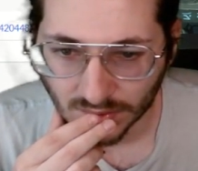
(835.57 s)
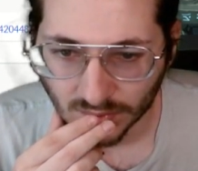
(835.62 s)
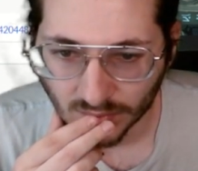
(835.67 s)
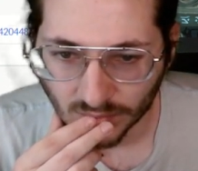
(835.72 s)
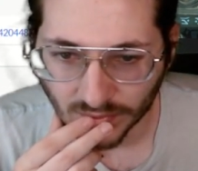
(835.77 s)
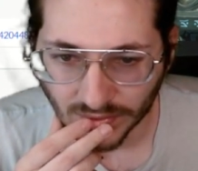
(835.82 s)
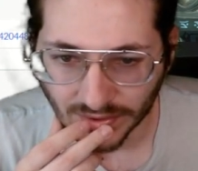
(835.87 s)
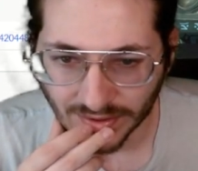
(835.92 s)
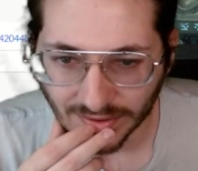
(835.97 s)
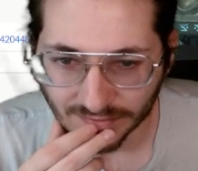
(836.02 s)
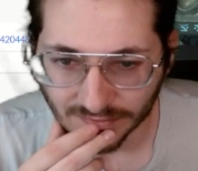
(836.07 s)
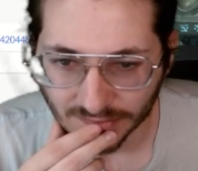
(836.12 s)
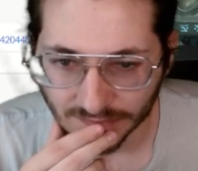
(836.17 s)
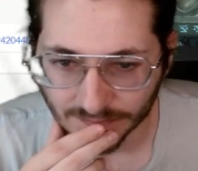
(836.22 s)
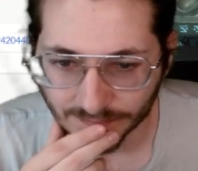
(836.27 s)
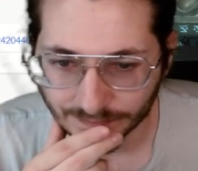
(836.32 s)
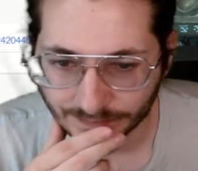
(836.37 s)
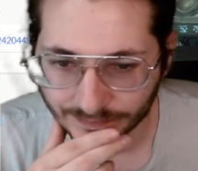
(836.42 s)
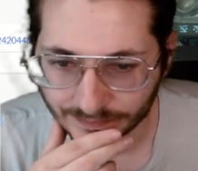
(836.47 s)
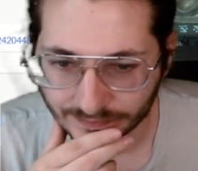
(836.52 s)
whatever.
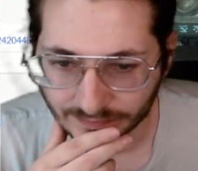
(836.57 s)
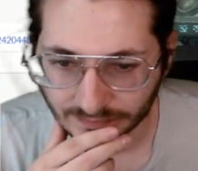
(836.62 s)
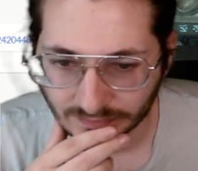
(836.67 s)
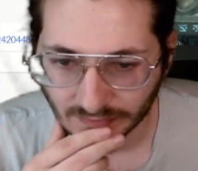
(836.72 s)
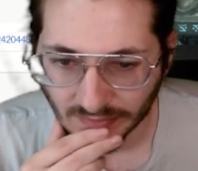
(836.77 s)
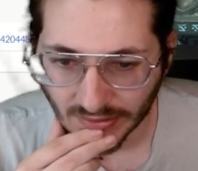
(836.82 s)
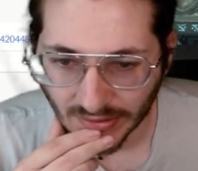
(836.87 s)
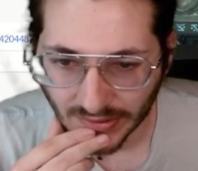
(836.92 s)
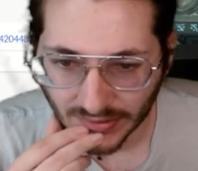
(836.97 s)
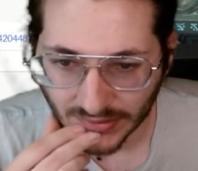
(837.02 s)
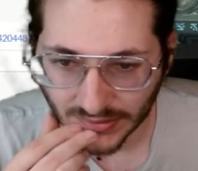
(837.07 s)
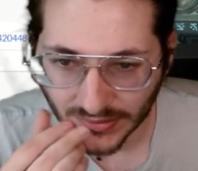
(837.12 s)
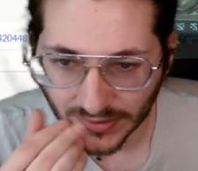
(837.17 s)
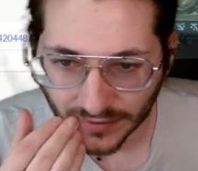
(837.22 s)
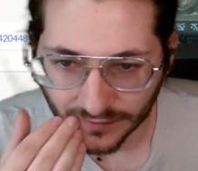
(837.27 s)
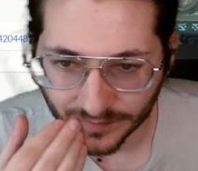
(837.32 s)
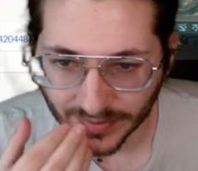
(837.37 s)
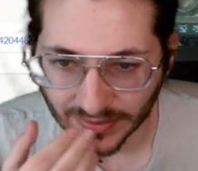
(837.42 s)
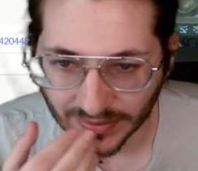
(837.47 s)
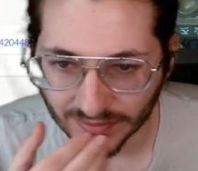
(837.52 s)

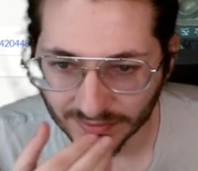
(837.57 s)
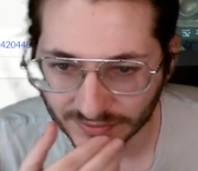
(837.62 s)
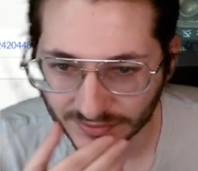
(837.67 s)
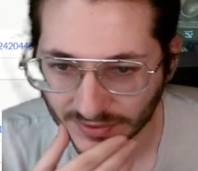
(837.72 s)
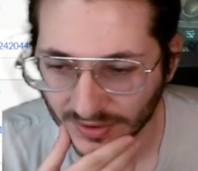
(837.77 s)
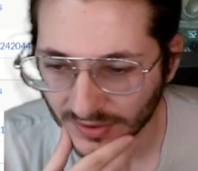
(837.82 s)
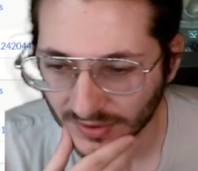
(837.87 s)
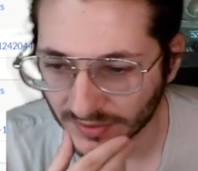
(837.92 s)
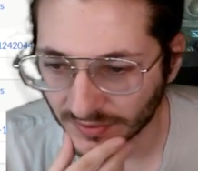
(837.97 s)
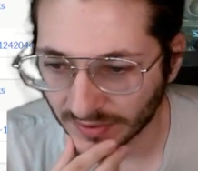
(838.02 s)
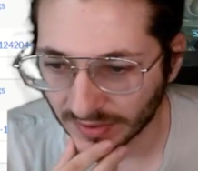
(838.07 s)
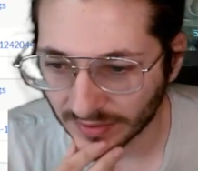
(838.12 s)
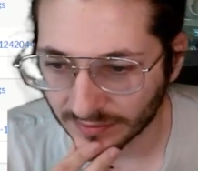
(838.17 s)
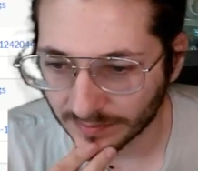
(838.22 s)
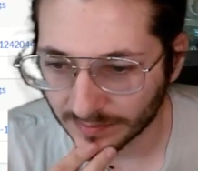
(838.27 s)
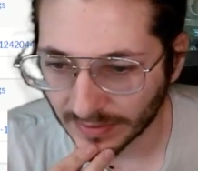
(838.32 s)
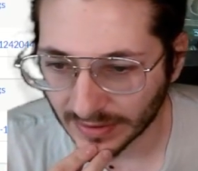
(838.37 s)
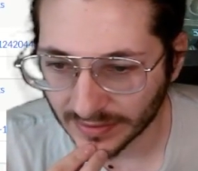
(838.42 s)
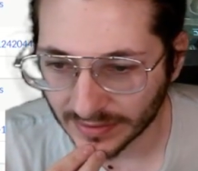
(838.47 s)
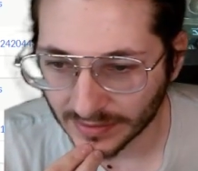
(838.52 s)
I've been Elder Gargaroth
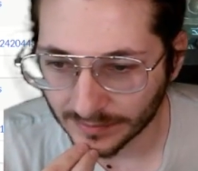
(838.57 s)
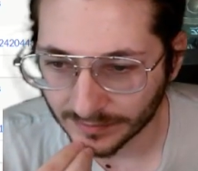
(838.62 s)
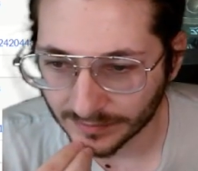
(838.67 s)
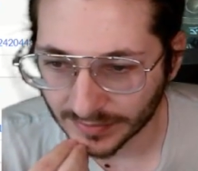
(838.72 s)
by them,